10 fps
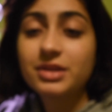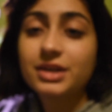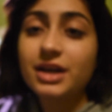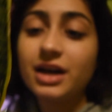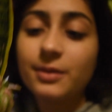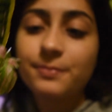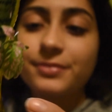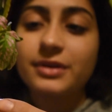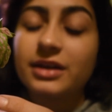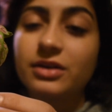the cup,
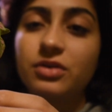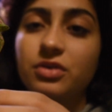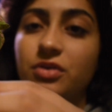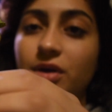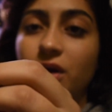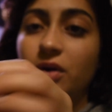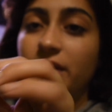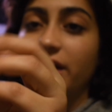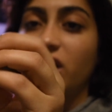it'll grow like